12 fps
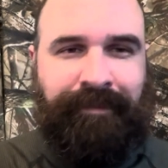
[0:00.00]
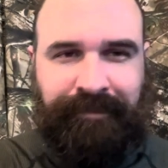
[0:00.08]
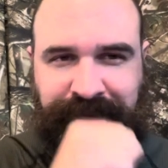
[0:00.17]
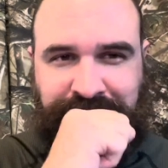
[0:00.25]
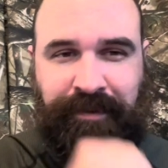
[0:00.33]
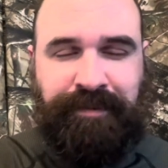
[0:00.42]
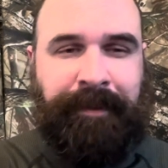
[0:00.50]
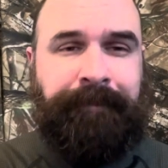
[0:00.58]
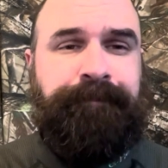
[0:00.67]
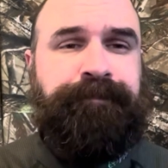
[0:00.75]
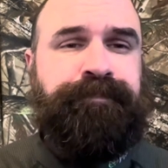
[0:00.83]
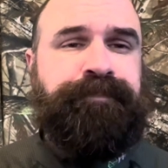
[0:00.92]
Excuse me.
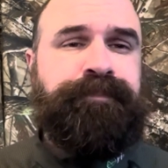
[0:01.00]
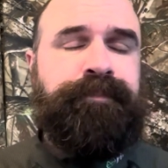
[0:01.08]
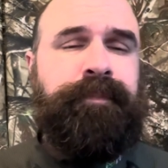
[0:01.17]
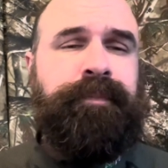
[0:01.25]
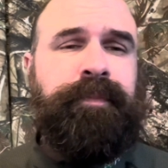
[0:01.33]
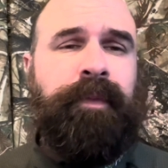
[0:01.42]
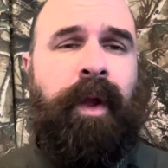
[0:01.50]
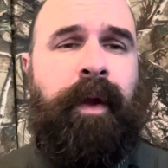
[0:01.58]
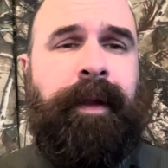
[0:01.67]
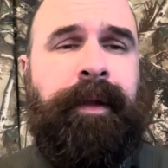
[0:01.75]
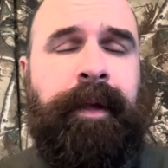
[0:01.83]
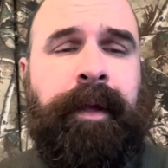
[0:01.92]
All
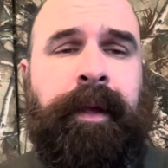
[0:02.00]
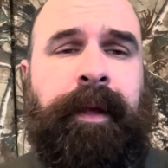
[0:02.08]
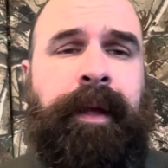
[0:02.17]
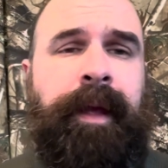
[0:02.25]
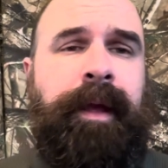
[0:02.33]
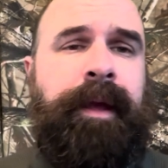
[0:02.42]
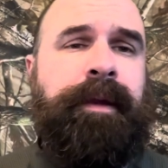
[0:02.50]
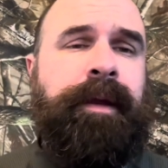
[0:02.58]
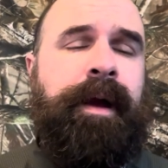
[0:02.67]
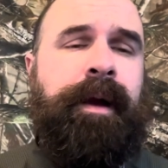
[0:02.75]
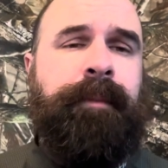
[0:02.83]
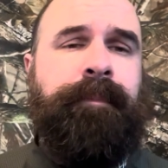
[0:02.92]
right, and
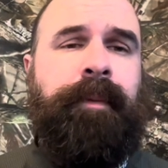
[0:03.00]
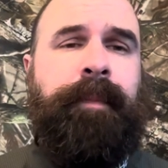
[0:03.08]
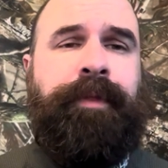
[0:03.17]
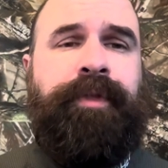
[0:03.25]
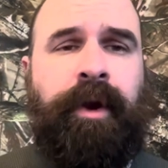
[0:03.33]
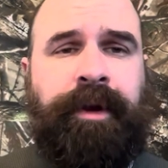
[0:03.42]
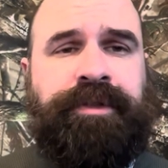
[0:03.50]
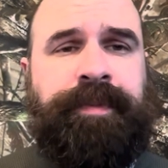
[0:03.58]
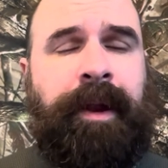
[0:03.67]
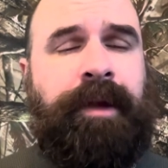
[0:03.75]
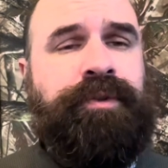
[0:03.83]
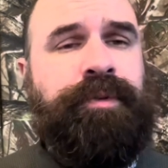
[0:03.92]
my third
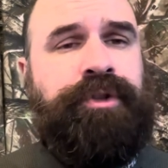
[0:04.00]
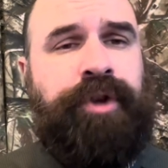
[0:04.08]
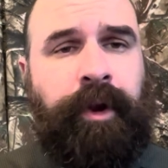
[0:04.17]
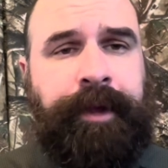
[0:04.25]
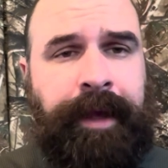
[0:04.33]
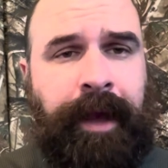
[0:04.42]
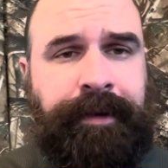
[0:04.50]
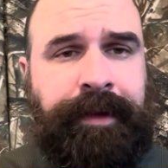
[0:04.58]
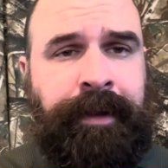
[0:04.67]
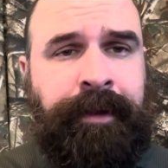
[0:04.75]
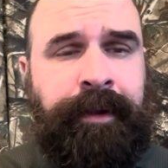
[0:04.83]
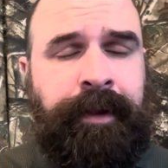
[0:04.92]
experience was turkey
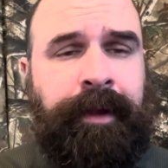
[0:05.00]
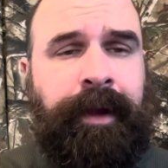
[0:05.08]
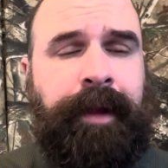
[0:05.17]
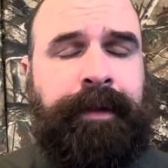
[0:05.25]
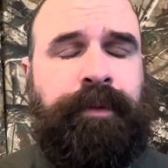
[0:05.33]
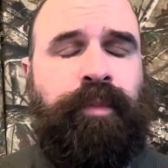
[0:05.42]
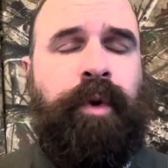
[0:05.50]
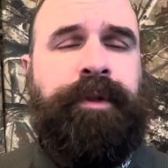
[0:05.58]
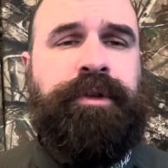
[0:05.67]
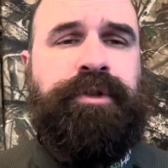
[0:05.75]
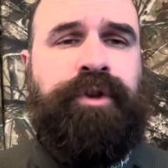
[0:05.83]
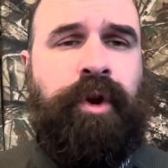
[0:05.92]
hunting. I wore
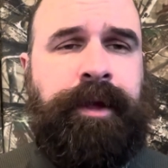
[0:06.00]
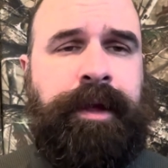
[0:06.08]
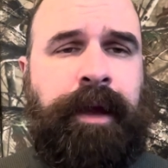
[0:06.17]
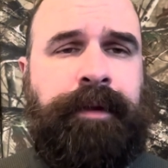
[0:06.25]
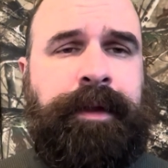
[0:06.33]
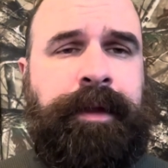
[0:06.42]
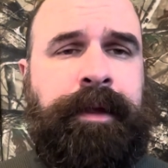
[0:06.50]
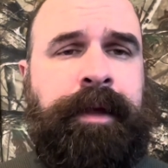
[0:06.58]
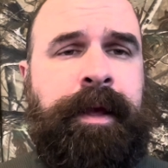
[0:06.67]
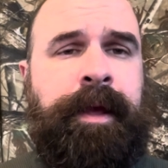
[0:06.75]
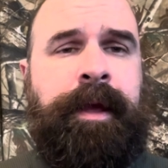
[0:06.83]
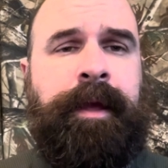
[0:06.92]
this turkey hunting.
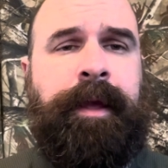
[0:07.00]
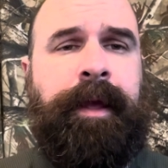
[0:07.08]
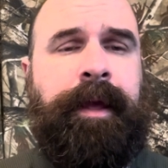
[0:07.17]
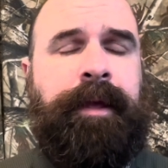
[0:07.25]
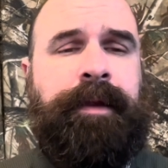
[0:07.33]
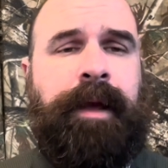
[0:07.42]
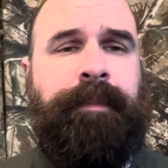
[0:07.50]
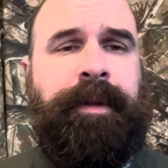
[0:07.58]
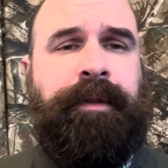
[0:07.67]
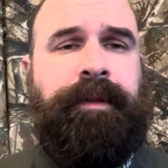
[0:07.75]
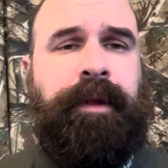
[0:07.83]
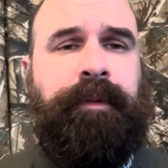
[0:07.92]
And I
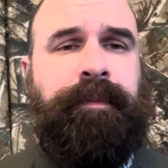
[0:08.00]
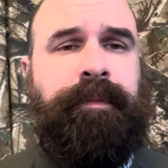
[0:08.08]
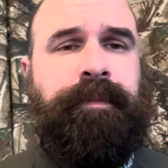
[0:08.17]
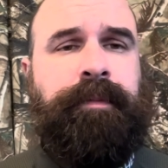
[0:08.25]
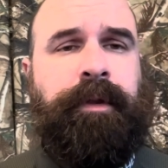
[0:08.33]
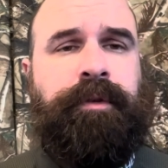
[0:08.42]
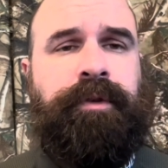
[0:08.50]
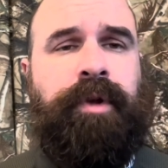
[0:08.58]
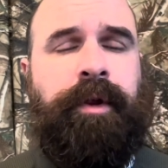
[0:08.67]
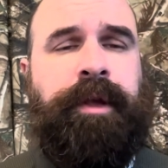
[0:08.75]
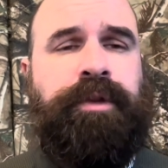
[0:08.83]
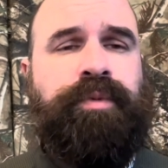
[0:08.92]
mean, the
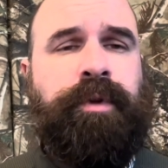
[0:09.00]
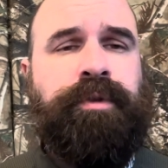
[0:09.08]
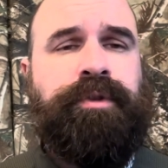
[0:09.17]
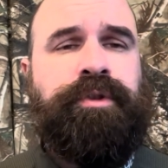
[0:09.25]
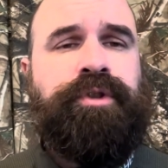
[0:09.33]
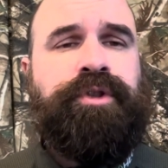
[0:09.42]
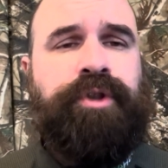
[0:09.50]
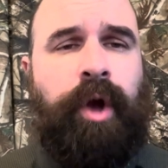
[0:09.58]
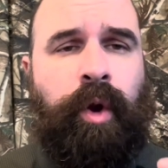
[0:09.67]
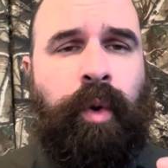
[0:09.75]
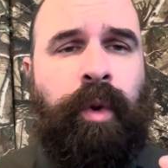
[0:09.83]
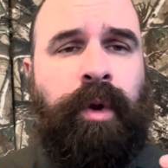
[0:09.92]
turkeys were
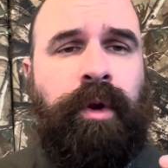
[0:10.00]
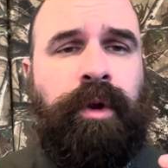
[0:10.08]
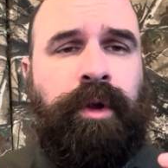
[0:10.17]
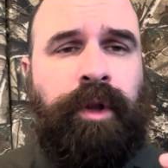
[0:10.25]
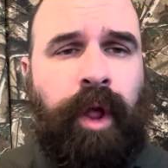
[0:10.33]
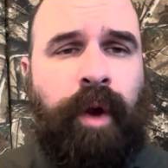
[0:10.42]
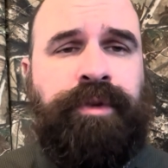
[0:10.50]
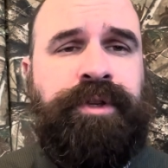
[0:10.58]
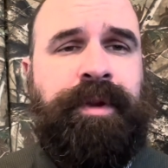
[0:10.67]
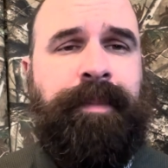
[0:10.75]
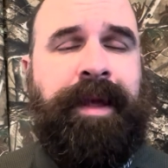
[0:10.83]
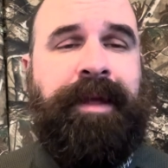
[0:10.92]
so close
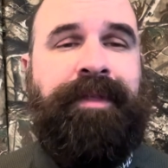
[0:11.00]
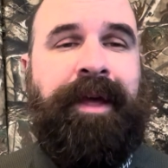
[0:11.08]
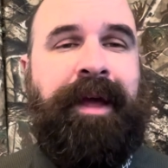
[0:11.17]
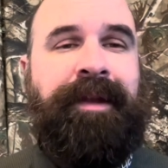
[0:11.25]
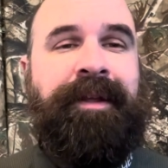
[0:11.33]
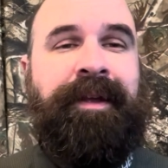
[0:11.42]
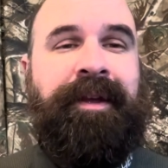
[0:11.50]
to me that